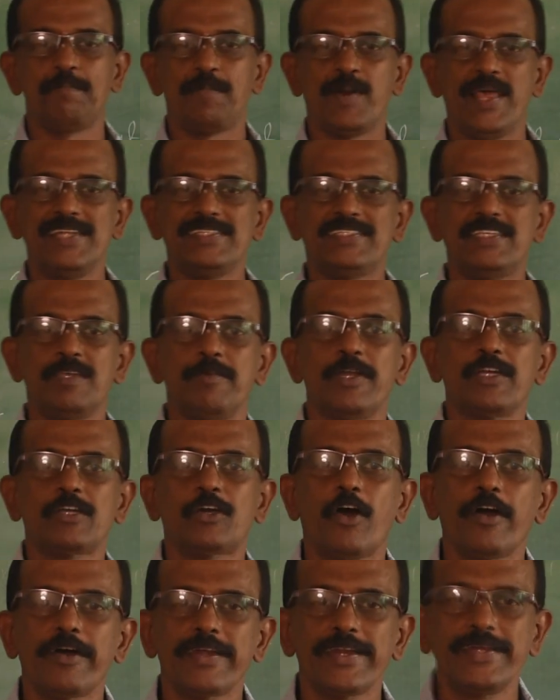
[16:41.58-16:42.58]
plain cement
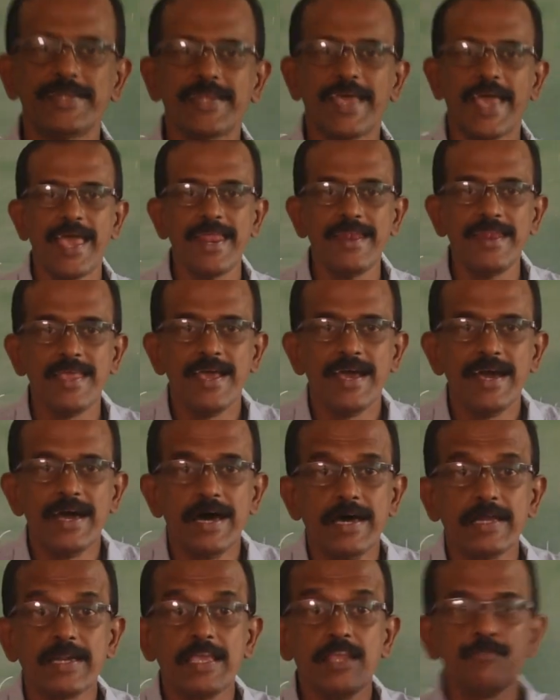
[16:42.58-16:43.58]
concrete and
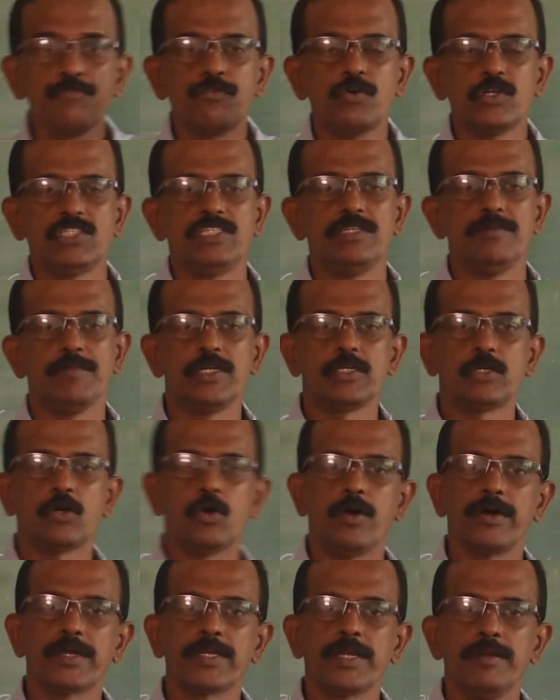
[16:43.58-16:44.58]
reinforced cement
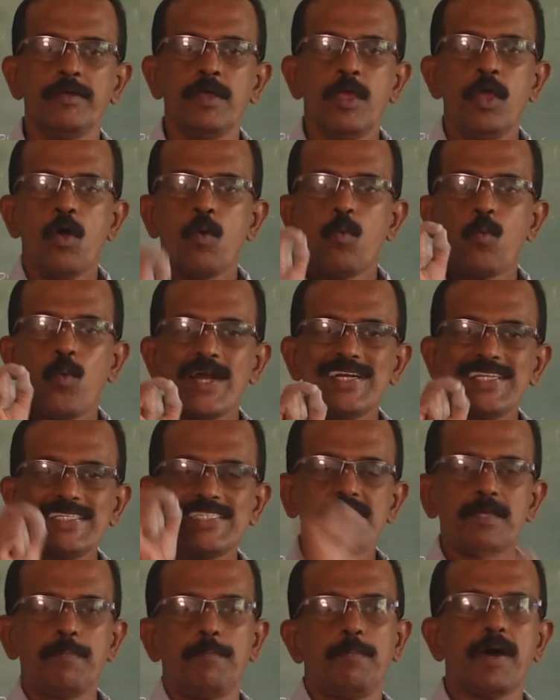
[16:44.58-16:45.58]
concrete. What
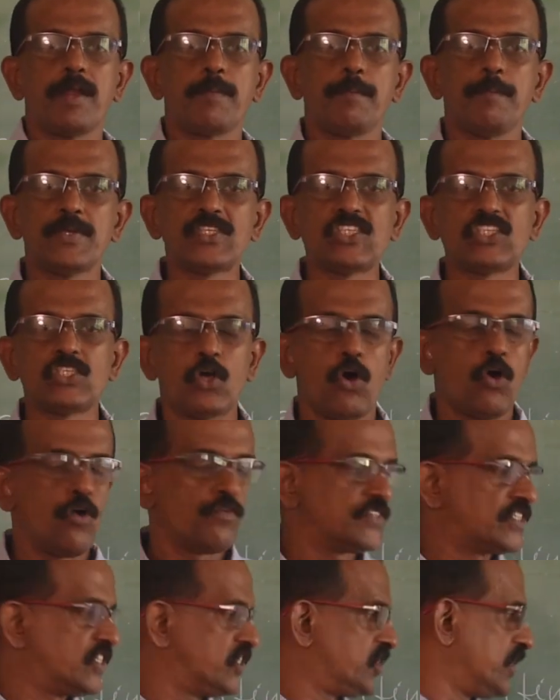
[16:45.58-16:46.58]
is the purpose
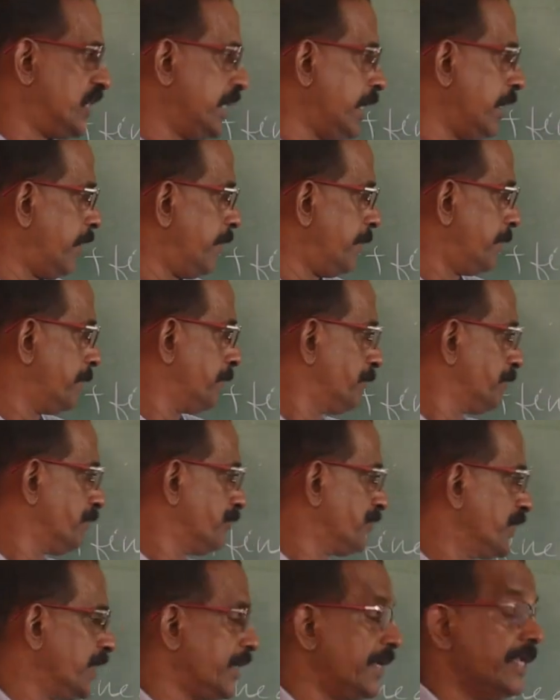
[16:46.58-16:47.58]
of steel
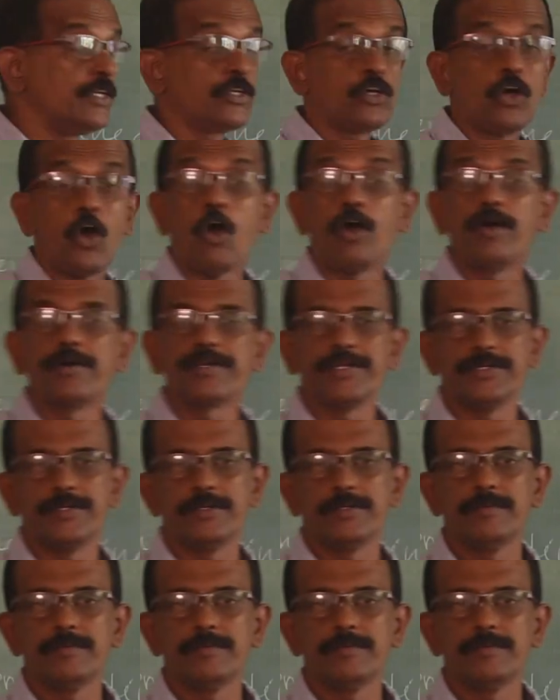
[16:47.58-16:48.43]
in concrete?